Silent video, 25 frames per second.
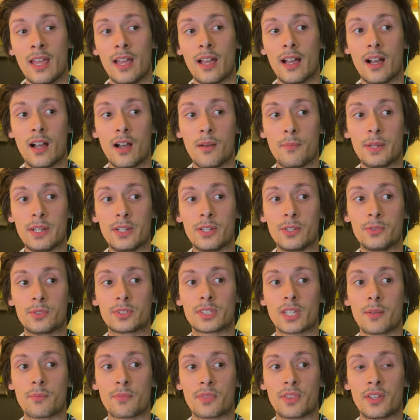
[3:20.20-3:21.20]
and do
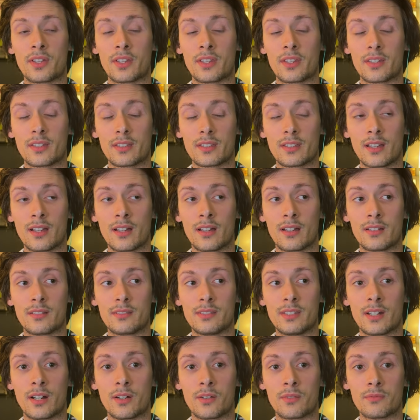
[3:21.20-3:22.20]
something,
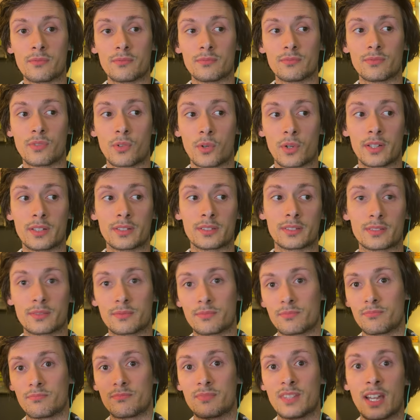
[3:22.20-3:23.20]
you know, for his
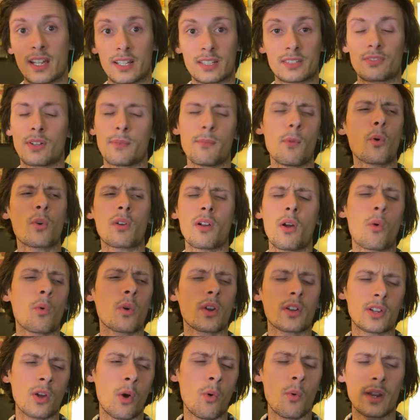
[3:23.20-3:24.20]
next film or
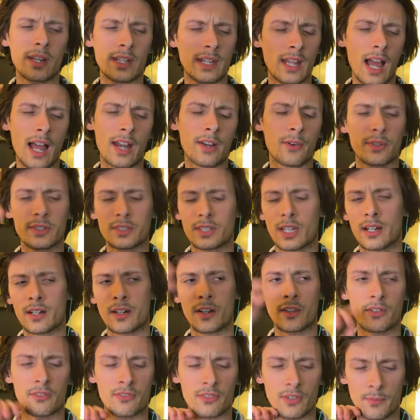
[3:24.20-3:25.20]
going down. I know he's got
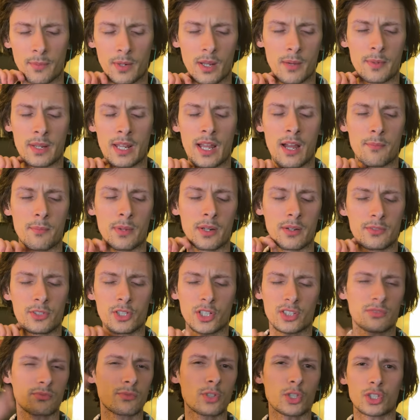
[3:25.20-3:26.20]
another film coming out, but
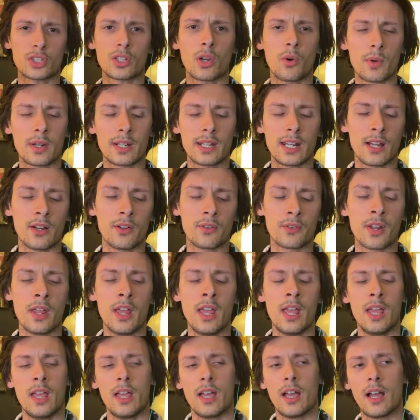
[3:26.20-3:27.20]
just going down
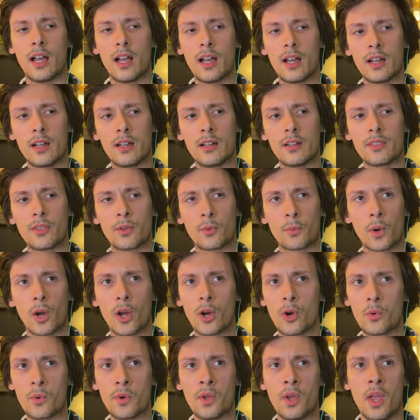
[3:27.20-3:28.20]
the
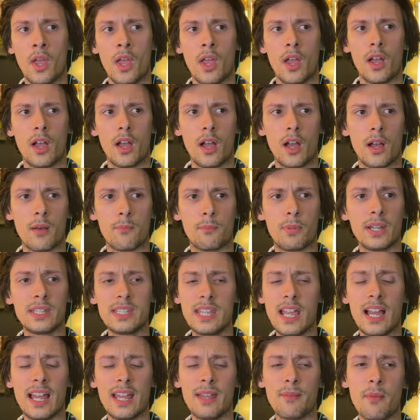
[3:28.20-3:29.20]
road. But
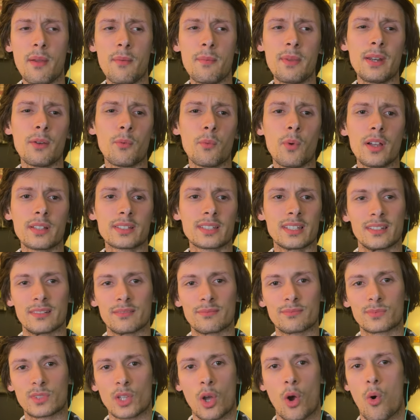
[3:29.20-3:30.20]
yeah, it wasn't
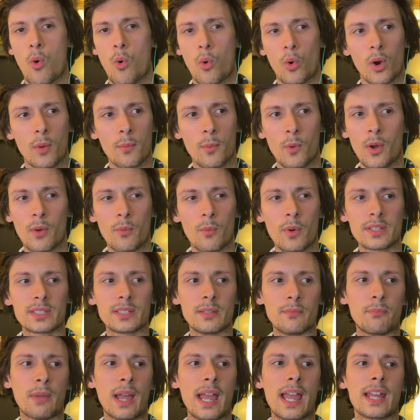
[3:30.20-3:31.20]
horrible. It
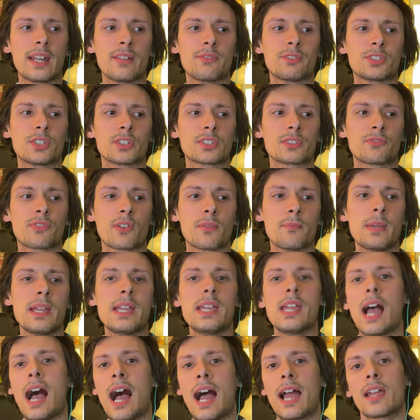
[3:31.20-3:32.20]
wasn't bad. It was just for
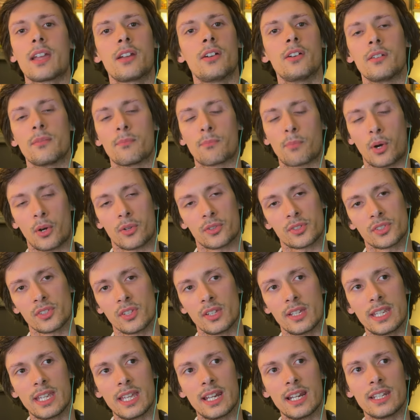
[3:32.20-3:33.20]
me, I couldn't
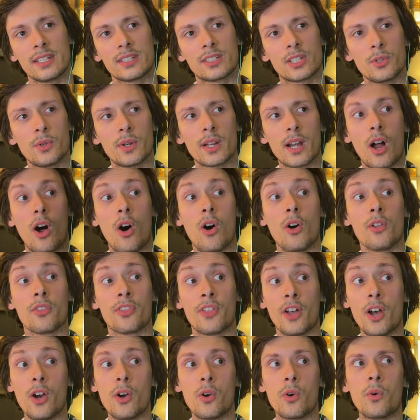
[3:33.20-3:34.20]
personally get into it.
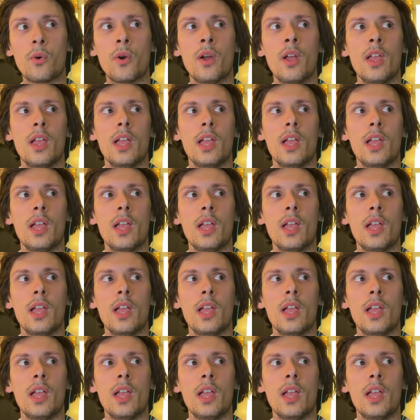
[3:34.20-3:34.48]
Although,